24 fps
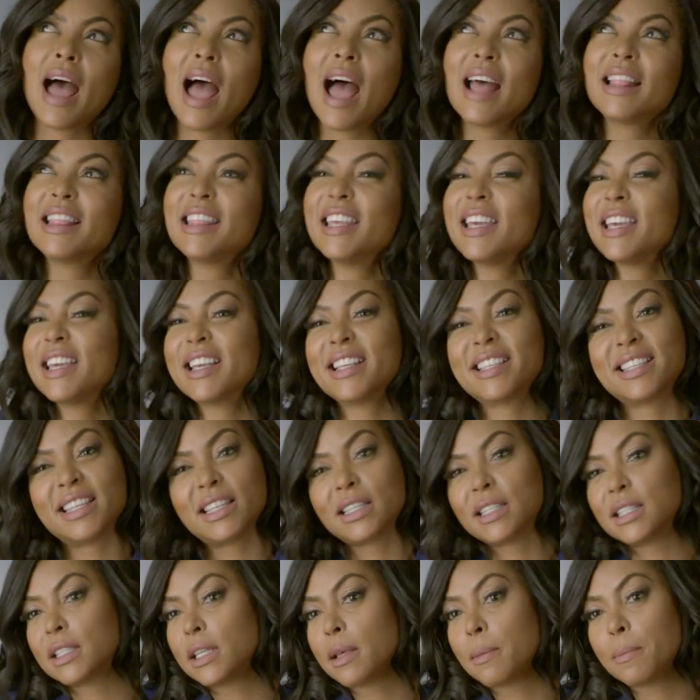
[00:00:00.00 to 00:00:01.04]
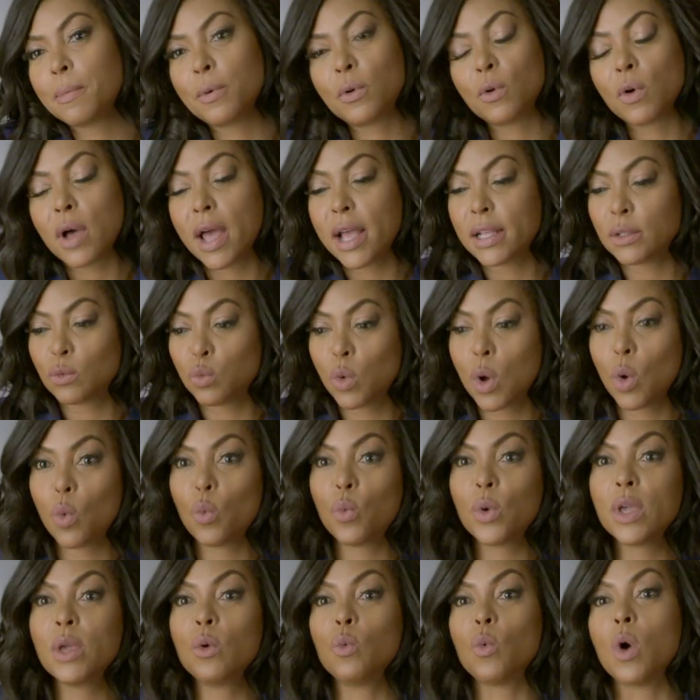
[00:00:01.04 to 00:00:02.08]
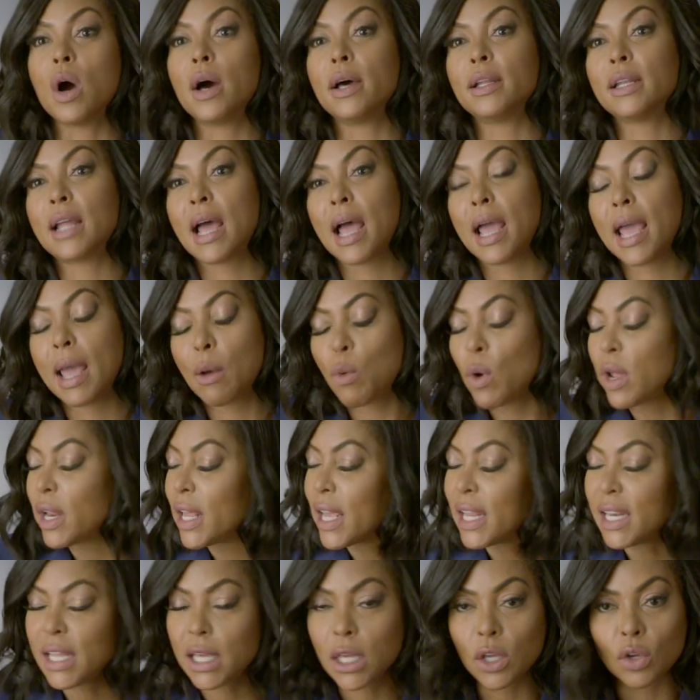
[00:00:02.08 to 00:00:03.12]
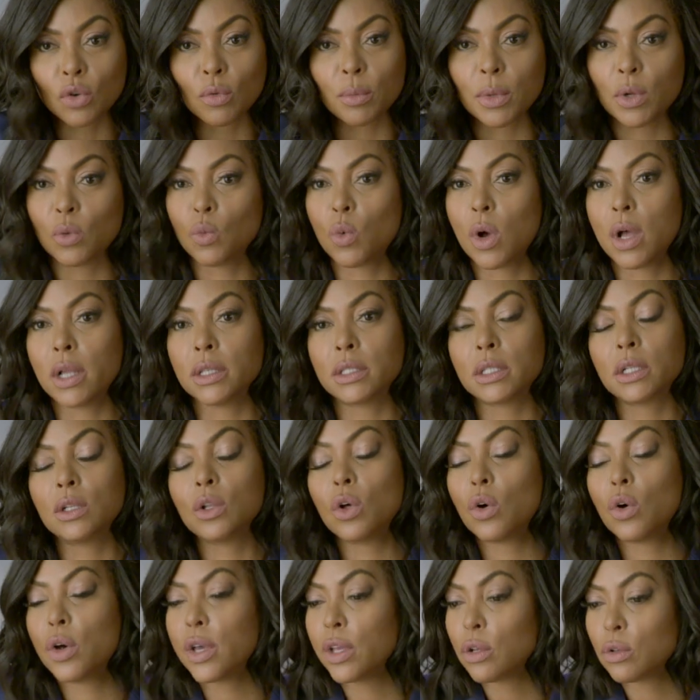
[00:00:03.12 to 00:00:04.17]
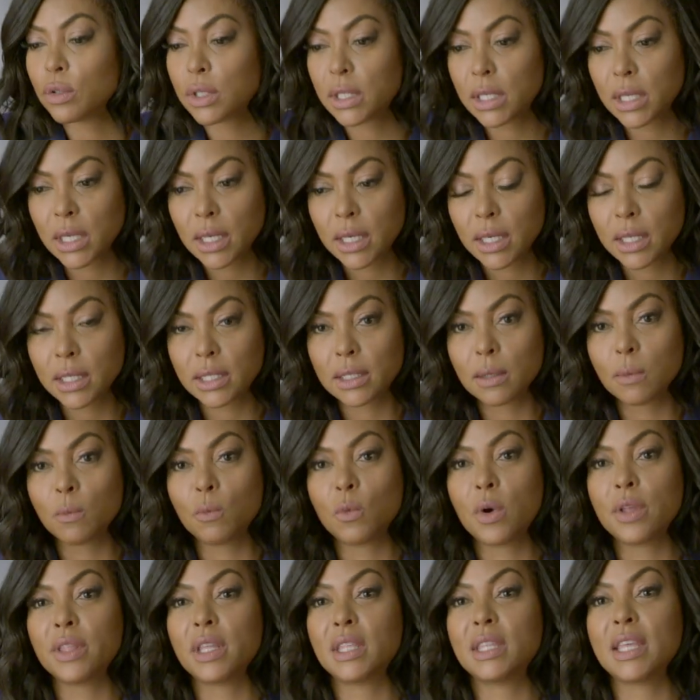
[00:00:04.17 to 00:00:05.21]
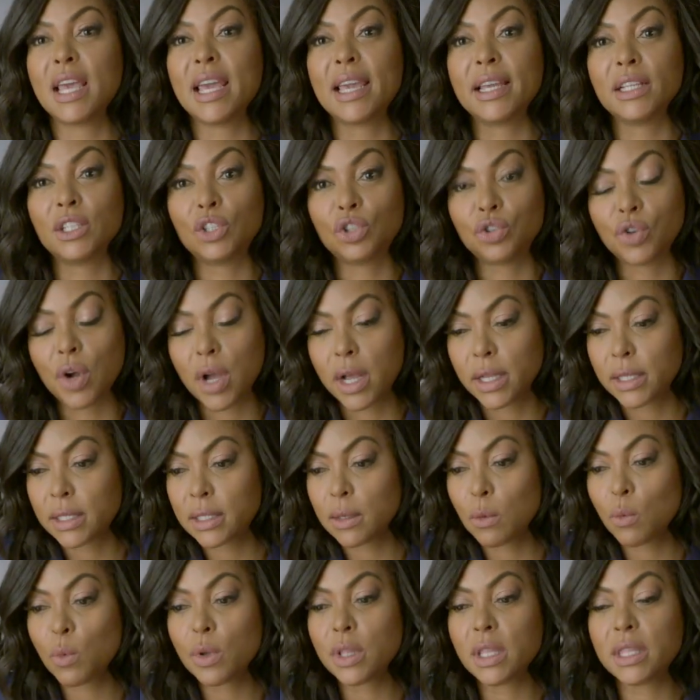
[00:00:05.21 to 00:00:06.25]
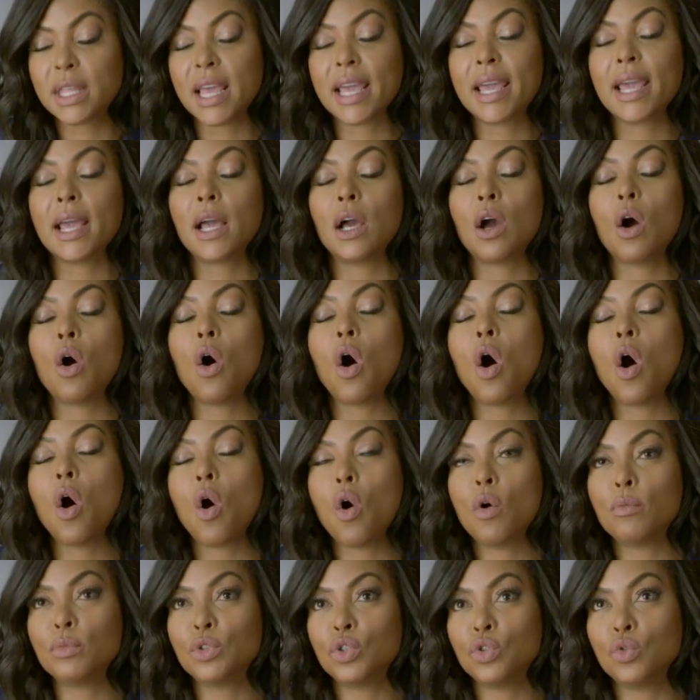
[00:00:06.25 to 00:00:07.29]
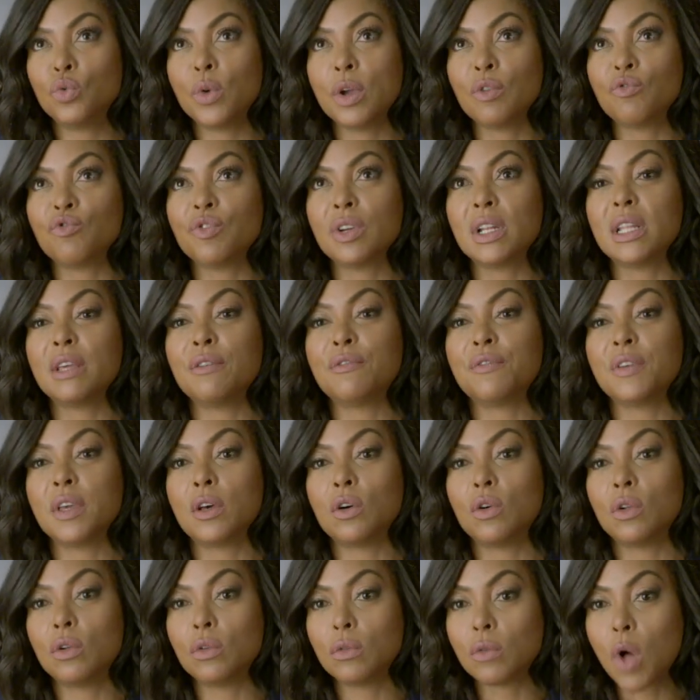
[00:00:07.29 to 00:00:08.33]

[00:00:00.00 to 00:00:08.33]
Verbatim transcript: I think it's as simple as what we want, what any human wants, loyalty, someone that they can trust, someone that they can go home to and really feel